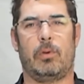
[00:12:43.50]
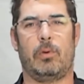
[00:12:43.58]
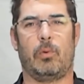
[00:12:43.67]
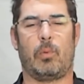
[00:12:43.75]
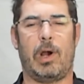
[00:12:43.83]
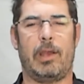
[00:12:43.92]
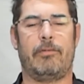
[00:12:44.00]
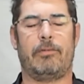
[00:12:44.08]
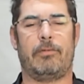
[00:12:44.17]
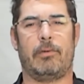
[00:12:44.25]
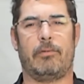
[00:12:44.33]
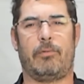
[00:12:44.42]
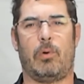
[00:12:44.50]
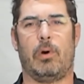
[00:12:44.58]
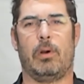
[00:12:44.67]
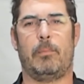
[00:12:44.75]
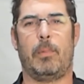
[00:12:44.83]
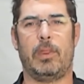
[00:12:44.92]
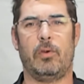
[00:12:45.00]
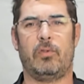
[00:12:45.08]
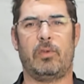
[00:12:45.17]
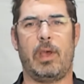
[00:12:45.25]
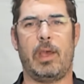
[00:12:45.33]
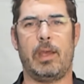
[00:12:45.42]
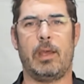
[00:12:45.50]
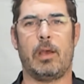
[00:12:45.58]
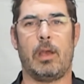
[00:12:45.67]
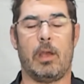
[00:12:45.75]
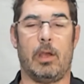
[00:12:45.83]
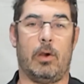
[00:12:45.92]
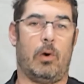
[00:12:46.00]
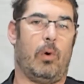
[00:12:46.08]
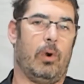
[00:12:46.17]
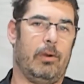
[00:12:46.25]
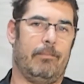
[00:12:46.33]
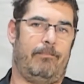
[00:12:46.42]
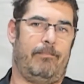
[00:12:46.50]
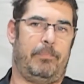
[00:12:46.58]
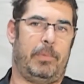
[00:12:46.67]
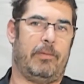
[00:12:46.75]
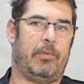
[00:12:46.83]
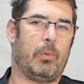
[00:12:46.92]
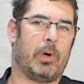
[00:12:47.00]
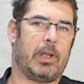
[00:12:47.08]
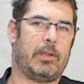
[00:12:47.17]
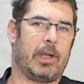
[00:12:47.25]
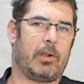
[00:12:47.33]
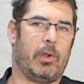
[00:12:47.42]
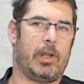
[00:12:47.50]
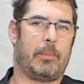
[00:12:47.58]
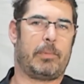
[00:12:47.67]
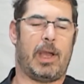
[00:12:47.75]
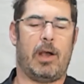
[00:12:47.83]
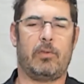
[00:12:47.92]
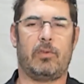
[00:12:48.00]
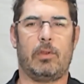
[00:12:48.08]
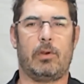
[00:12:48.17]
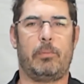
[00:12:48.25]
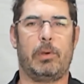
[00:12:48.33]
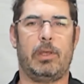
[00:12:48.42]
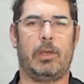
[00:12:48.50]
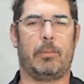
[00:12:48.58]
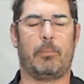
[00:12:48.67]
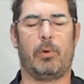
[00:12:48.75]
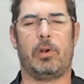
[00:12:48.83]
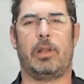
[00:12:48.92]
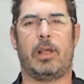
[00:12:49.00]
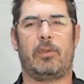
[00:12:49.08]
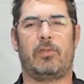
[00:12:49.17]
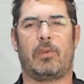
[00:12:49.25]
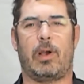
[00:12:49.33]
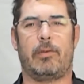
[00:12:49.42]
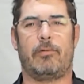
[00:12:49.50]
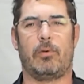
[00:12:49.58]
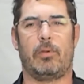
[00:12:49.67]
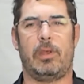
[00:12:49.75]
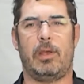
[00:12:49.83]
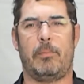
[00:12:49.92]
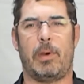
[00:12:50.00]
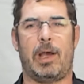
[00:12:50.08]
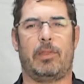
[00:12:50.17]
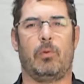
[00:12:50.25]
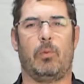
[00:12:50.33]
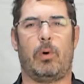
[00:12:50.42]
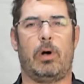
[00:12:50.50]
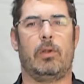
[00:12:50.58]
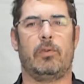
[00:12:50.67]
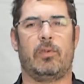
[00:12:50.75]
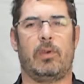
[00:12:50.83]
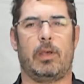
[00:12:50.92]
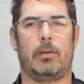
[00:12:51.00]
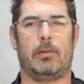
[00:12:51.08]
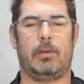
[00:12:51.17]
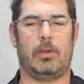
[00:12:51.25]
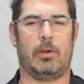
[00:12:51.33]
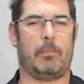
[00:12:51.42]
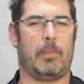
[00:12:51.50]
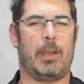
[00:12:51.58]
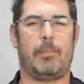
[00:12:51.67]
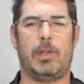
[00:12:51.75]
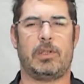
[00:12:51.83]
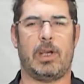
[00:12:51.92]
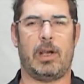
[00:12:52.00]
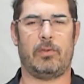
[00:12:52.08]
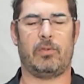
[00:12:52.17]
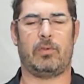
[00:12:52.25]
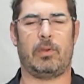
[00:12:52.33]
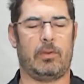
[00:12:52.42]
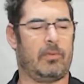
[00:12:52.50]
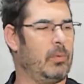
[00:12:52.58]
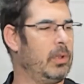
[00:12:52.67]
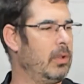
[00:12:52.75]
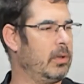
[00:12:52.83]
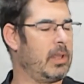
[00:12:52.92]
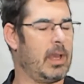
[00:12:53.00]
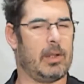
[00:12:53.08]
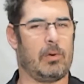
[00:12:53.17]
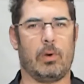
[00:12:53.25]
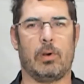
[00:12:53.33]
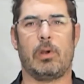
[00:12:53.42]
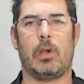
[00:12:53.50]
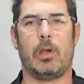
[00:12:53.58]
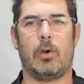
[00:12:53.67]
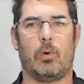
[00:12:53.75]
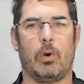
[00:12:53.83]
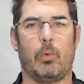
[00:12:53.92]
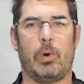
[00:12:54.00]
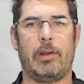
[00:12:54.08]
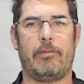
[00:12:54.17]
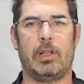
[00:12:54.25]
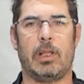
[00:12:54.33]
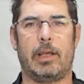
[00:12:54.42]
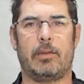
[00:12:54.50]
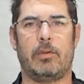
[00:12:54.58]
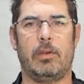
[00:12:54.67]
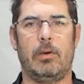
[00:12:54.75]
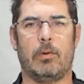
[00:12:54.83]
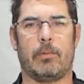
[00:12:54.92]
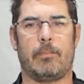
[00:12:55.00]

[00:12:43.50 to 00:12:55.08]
wife for Mother's Day or if you want to decorate up the house a little bit, you can print a nice sign for the bathroom wall saying, you know, my beach house as we looked at or, or whatever you'd like to do.